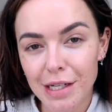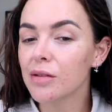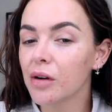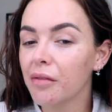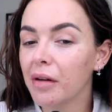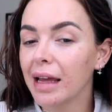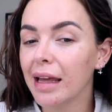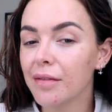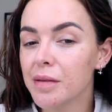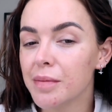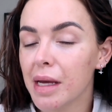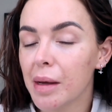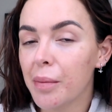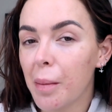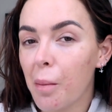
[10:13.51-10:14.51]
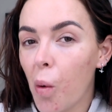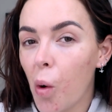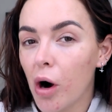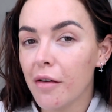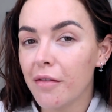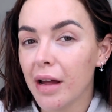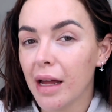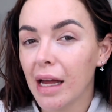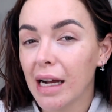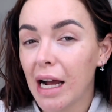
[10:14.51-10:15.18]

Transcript: It sort of gives me a bit more of a